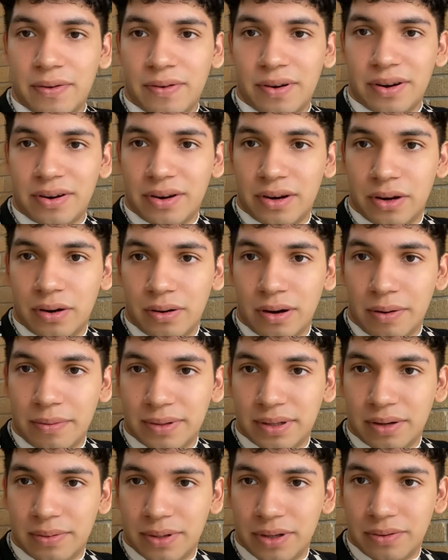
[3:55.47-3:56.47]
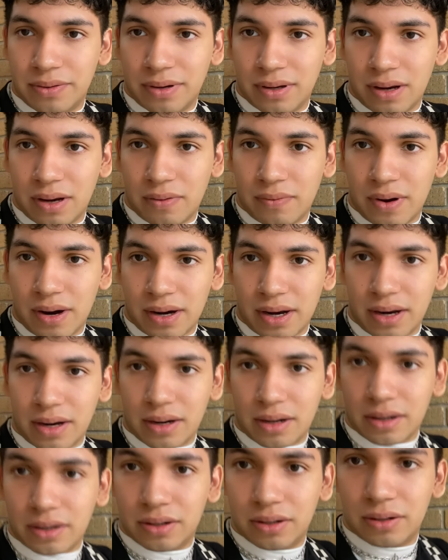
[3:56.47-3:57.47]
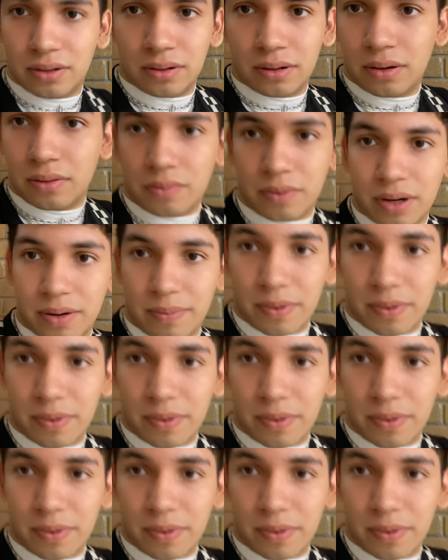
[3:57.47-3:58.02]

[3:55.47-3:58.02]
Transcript: already knew that I was gonna be doing a lot of walking. I wanna